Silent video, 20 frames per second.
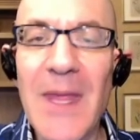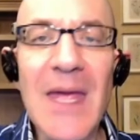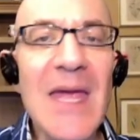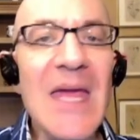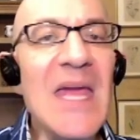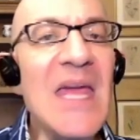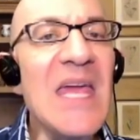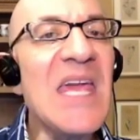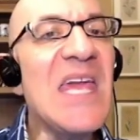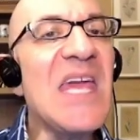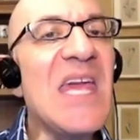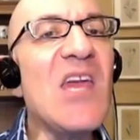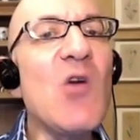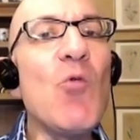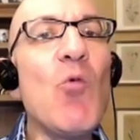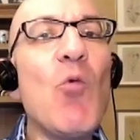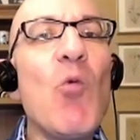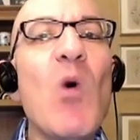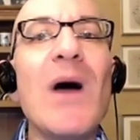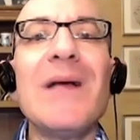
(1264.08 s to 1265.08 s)
he
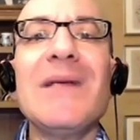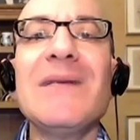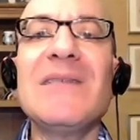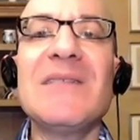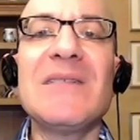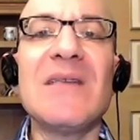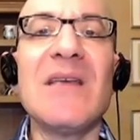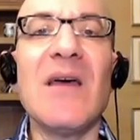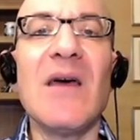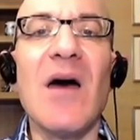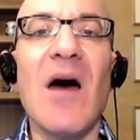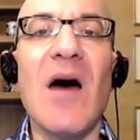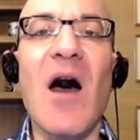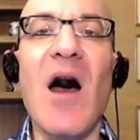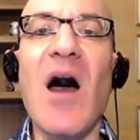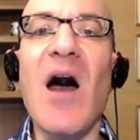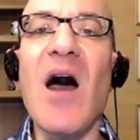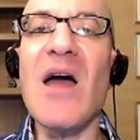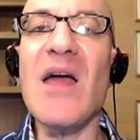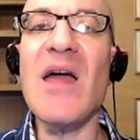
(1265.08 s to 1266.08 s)
was
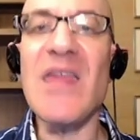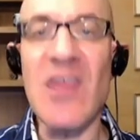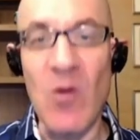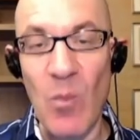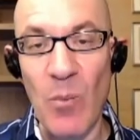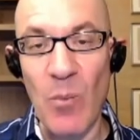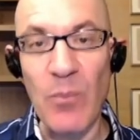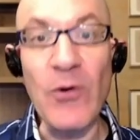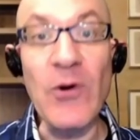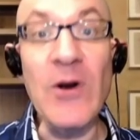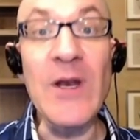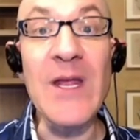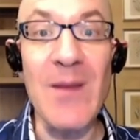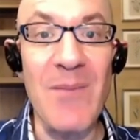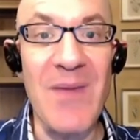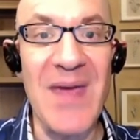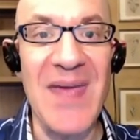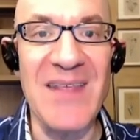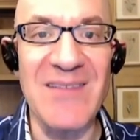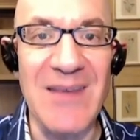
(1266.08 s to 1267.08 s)
pretty
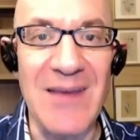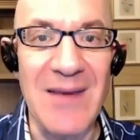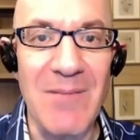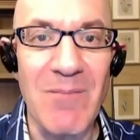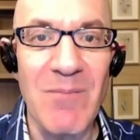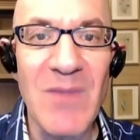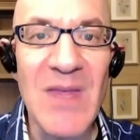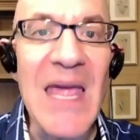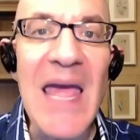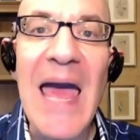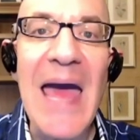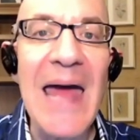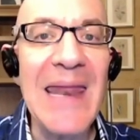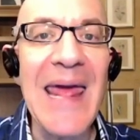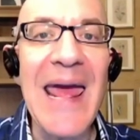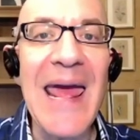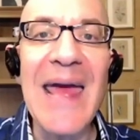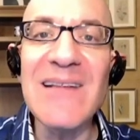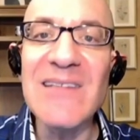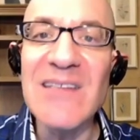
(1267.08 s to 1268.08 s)
amazing. He had
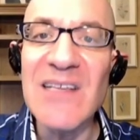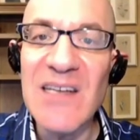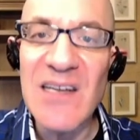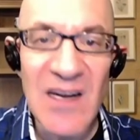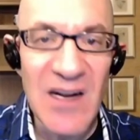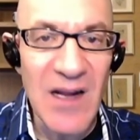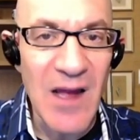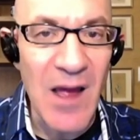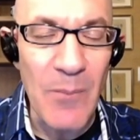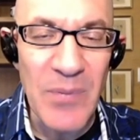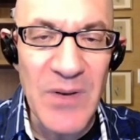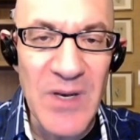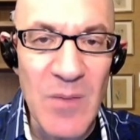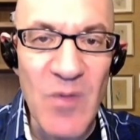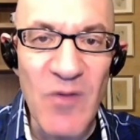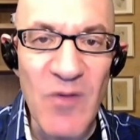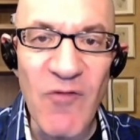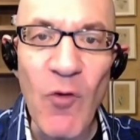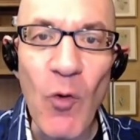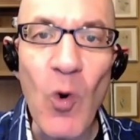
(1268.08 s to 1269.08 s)
exited a company
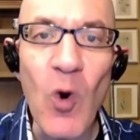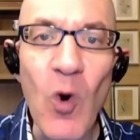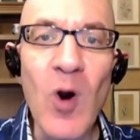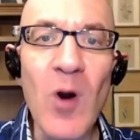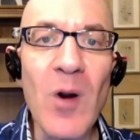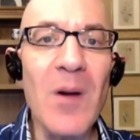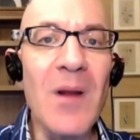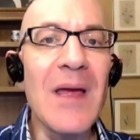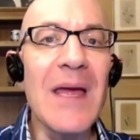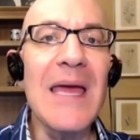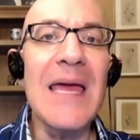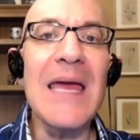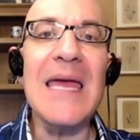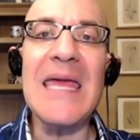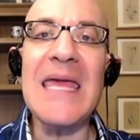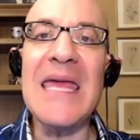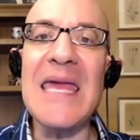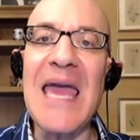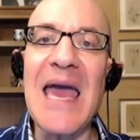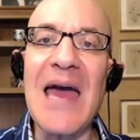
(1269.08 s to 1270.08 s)
before.
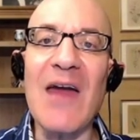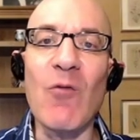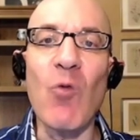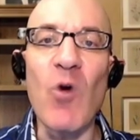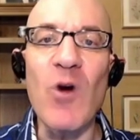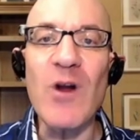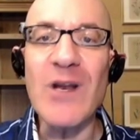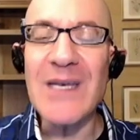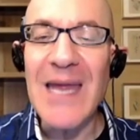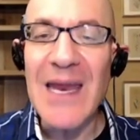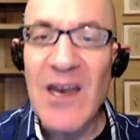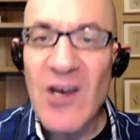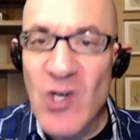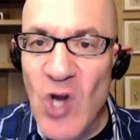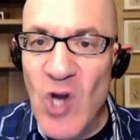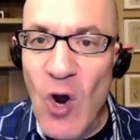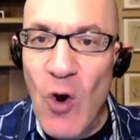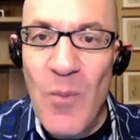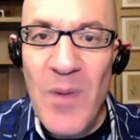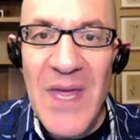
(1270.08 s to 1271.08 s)
He had worked at
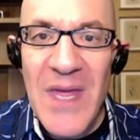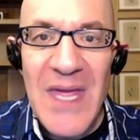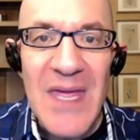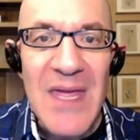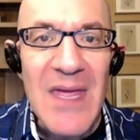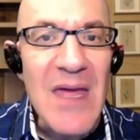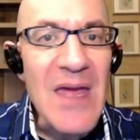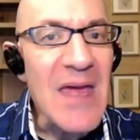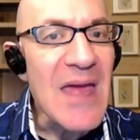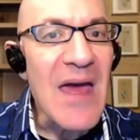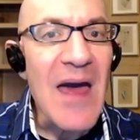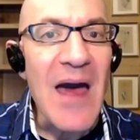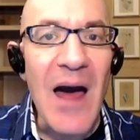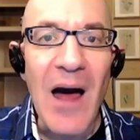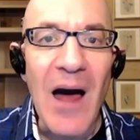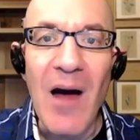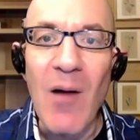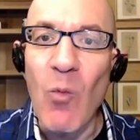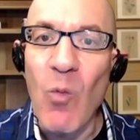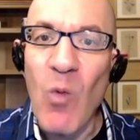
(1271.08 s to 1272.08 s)
Adobe,
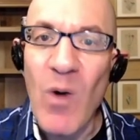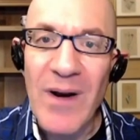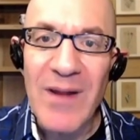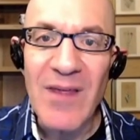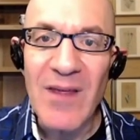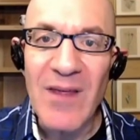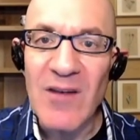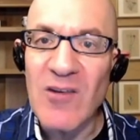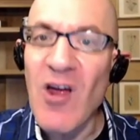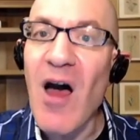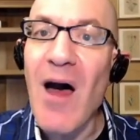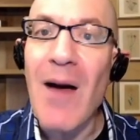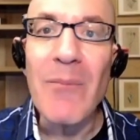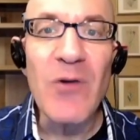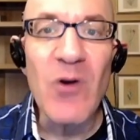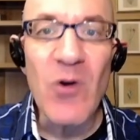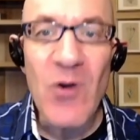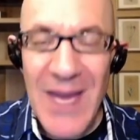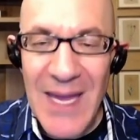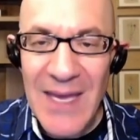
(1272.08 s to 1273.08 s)
one of the top
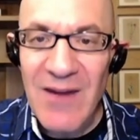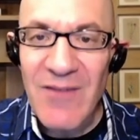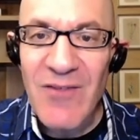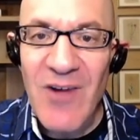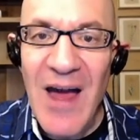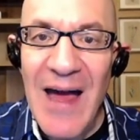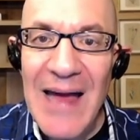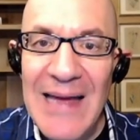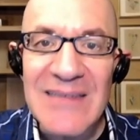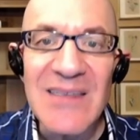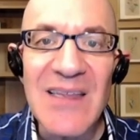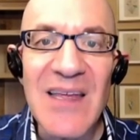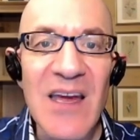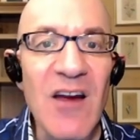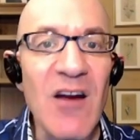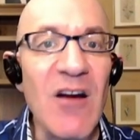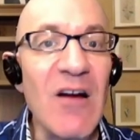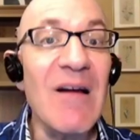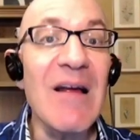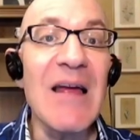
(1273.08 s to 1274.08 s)
creative guys
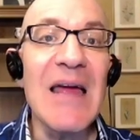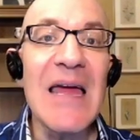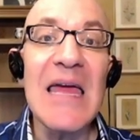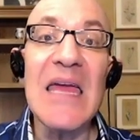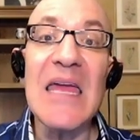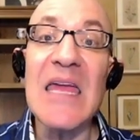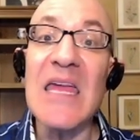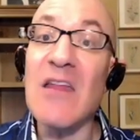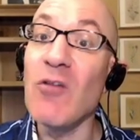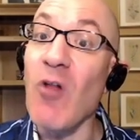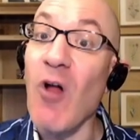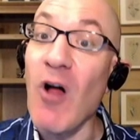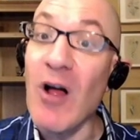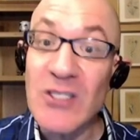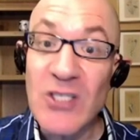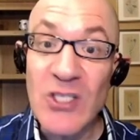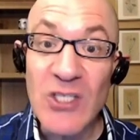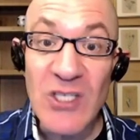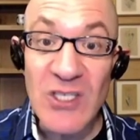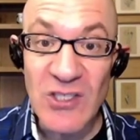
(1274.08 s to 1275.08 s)
there. He
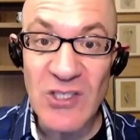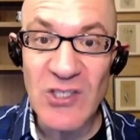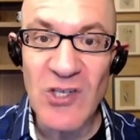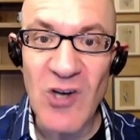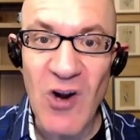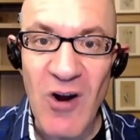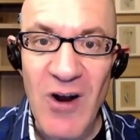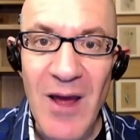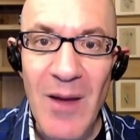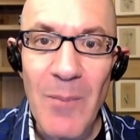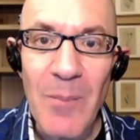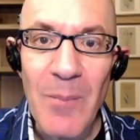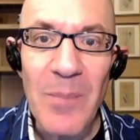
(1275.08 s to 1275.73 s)
launched this startup,